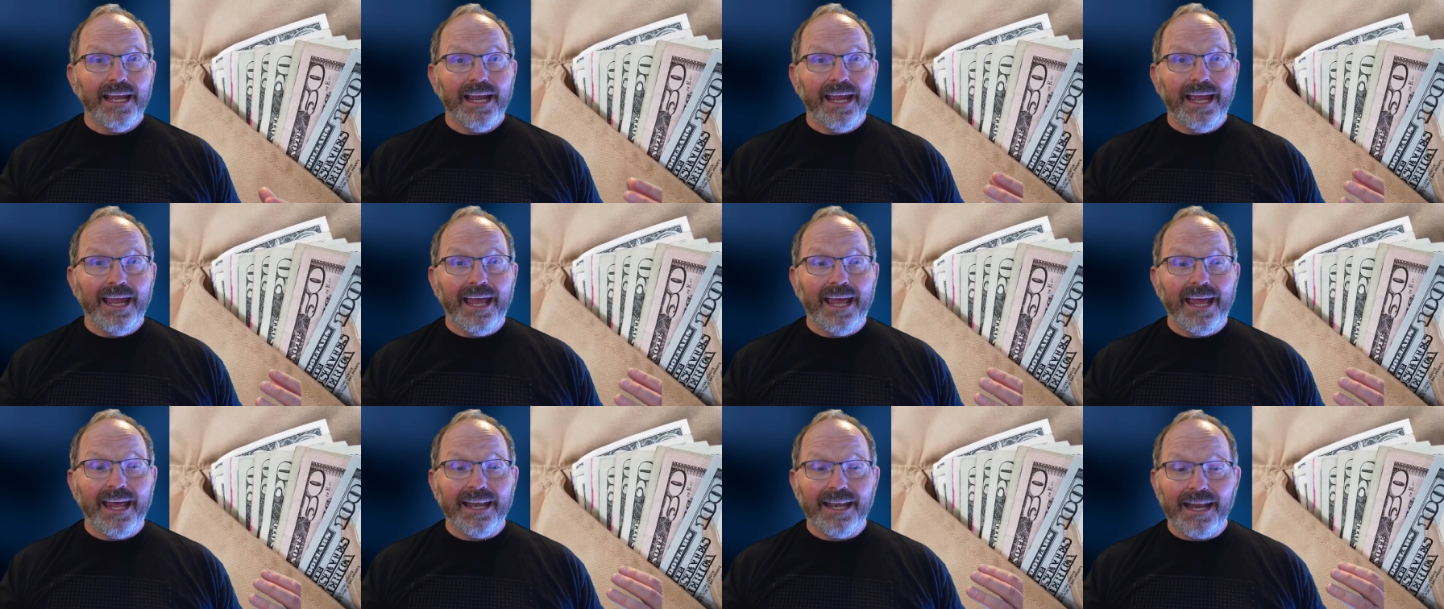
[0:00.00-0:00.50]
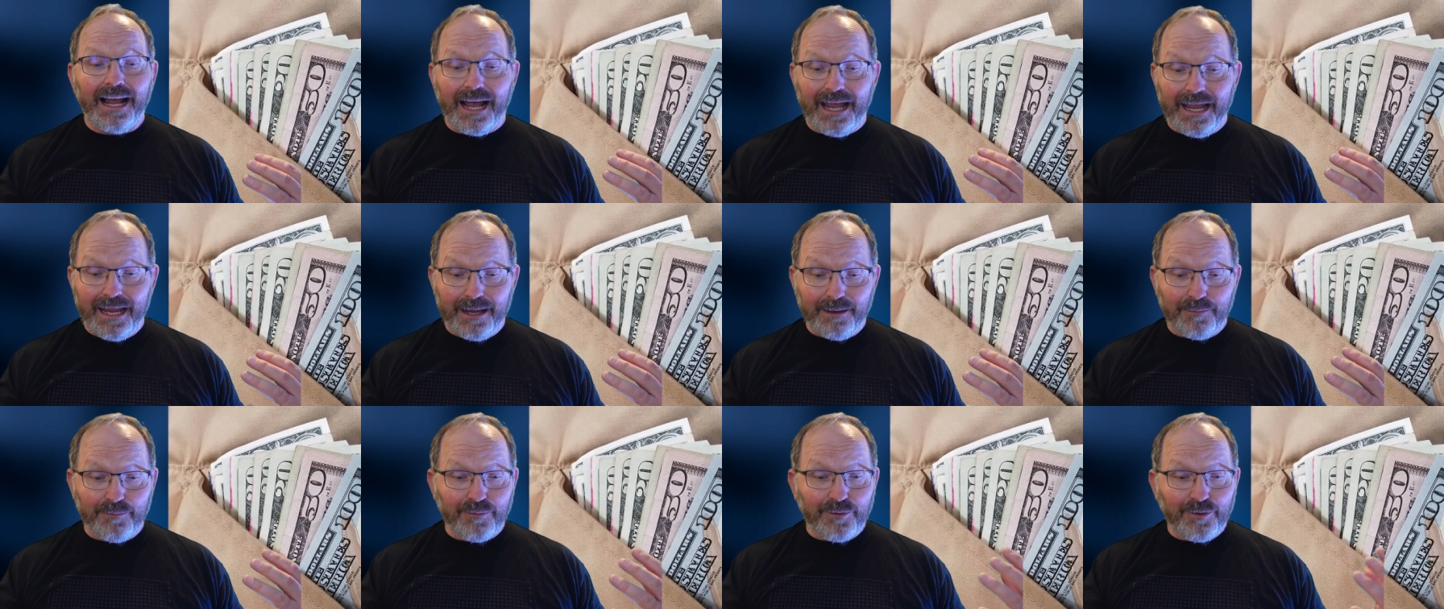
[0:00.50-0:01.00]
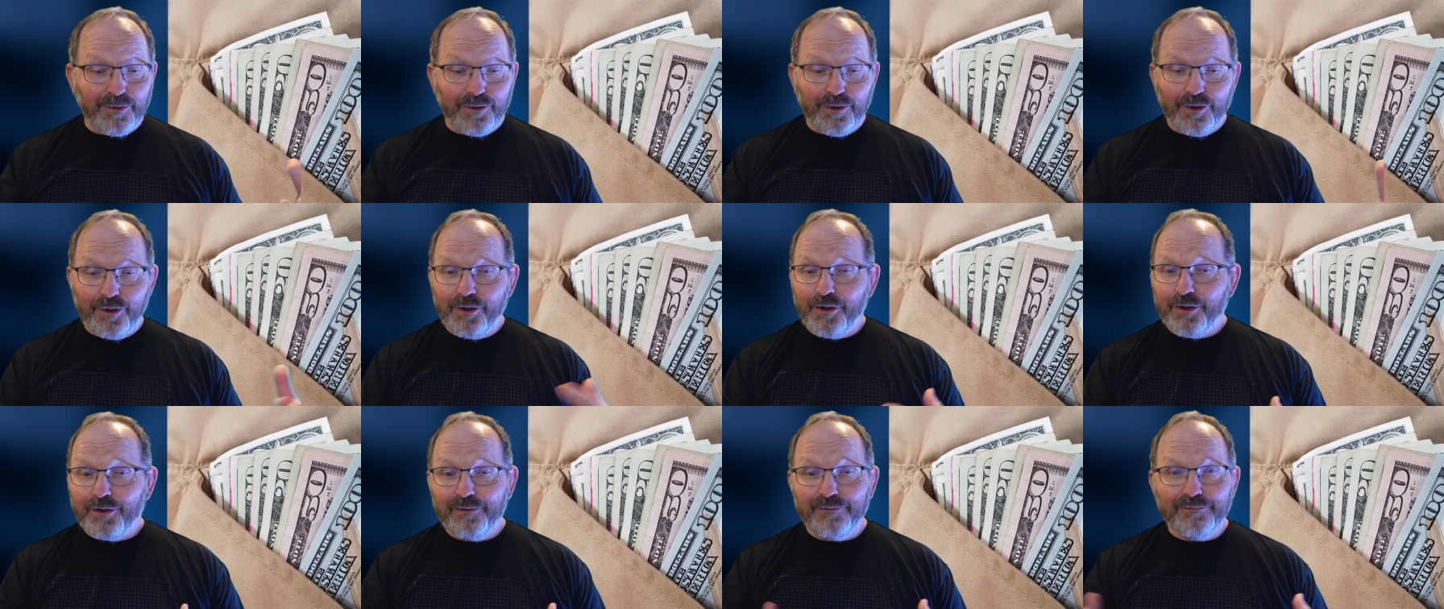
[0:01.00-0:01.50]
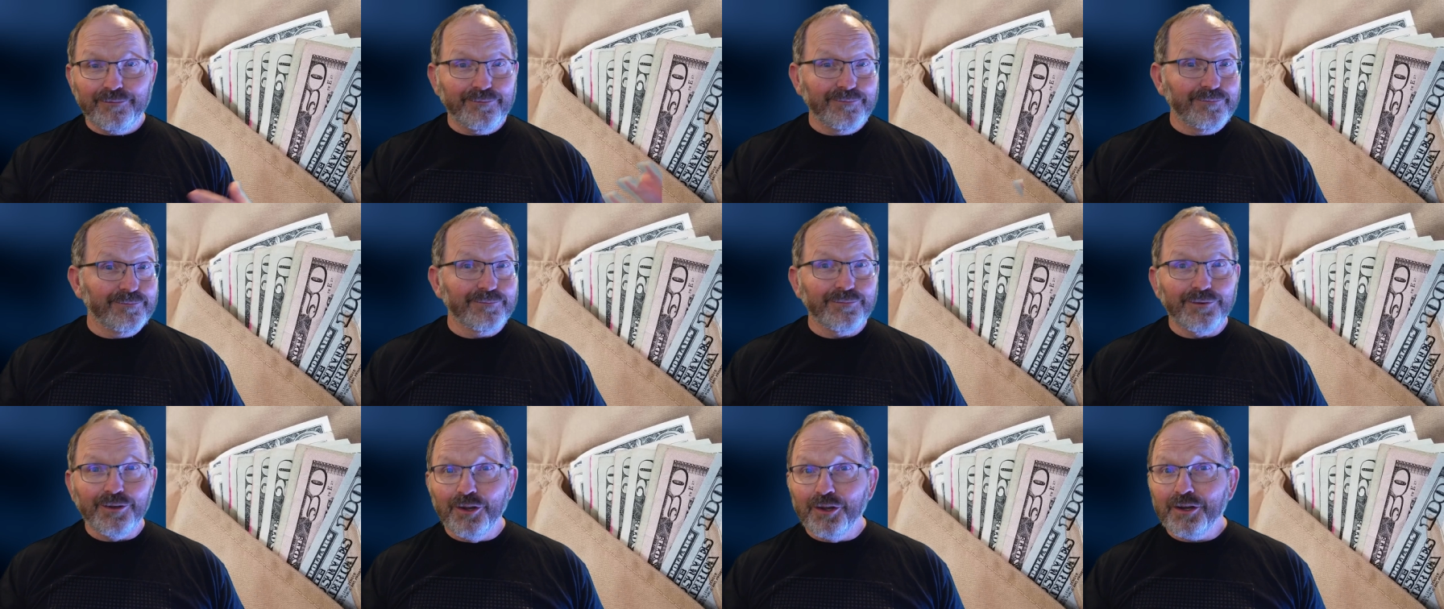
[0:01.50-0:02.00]
and I am
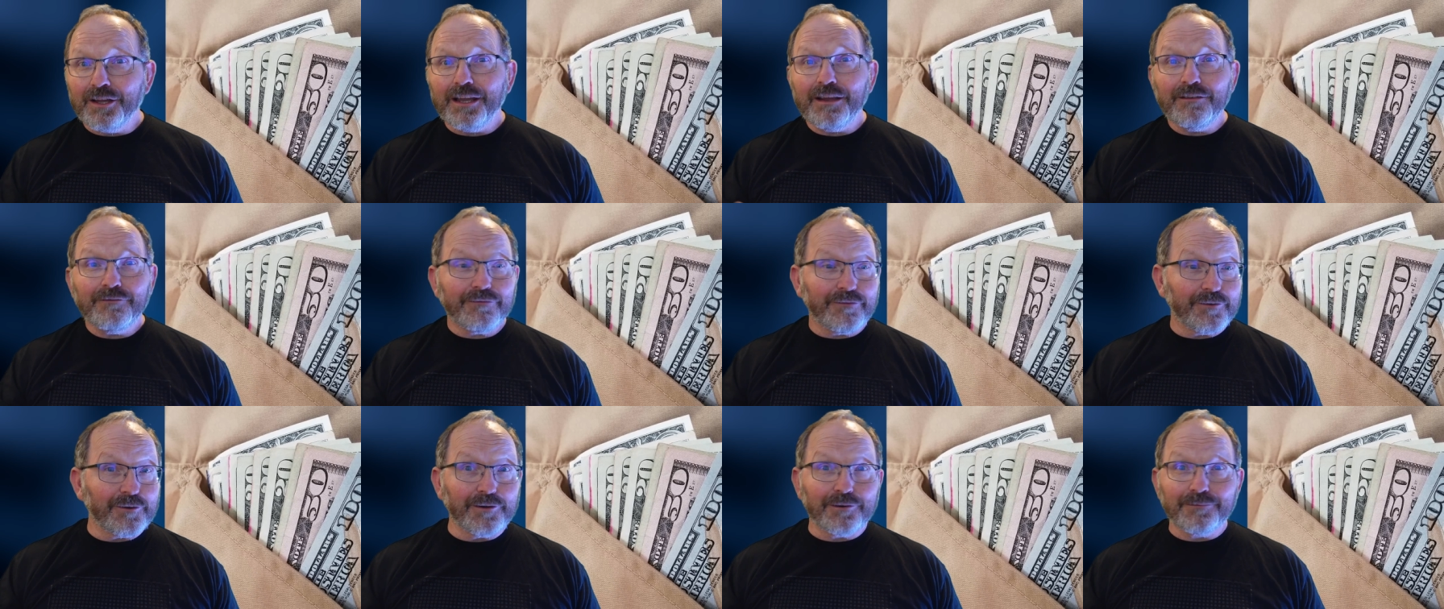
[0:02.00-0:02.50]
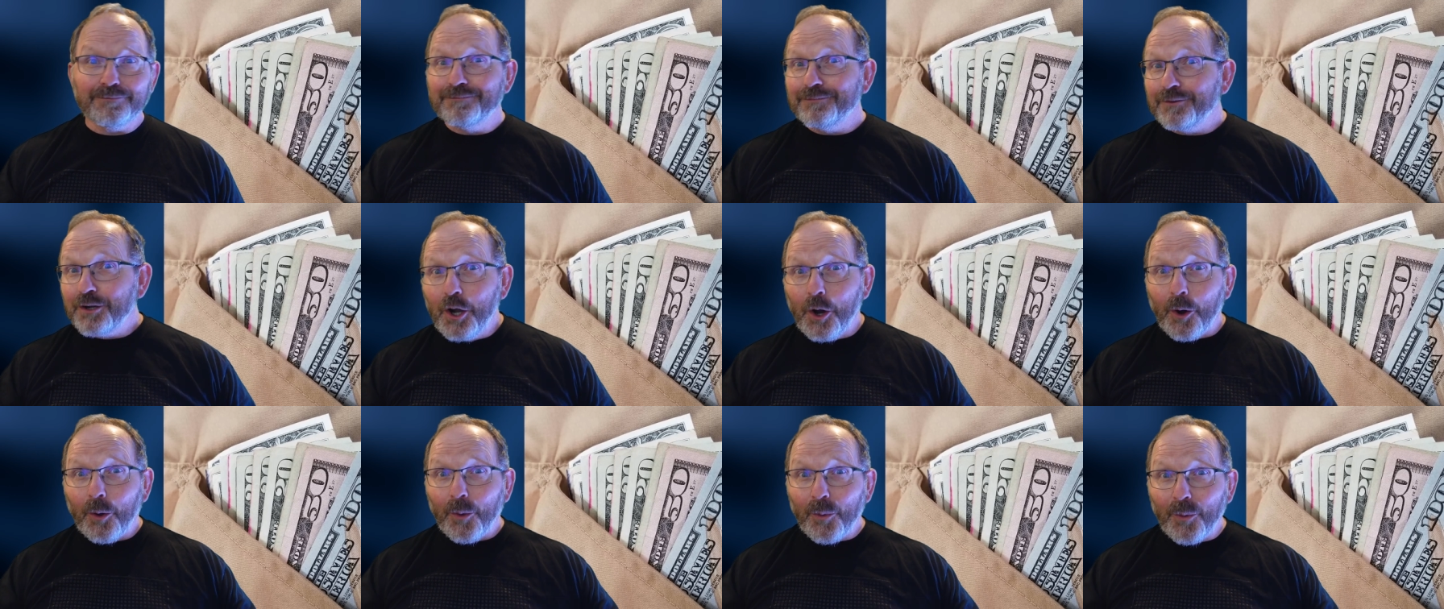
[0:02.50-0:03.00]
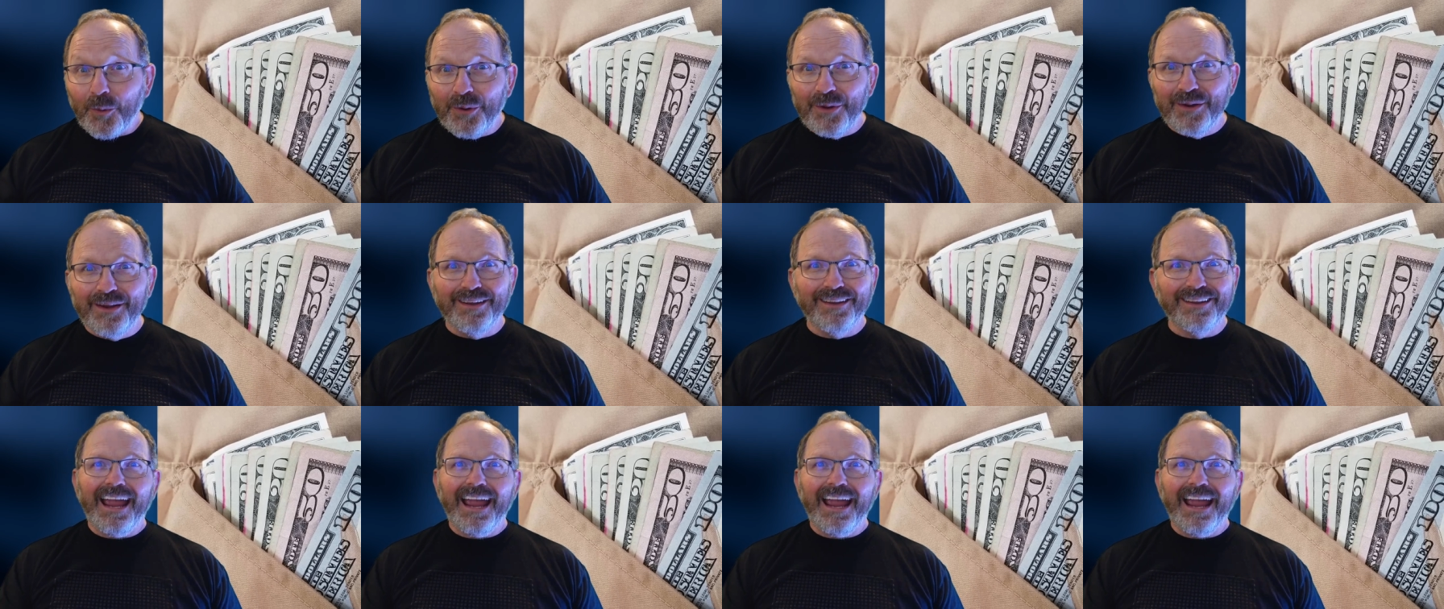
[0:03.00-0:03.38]
looking for gold,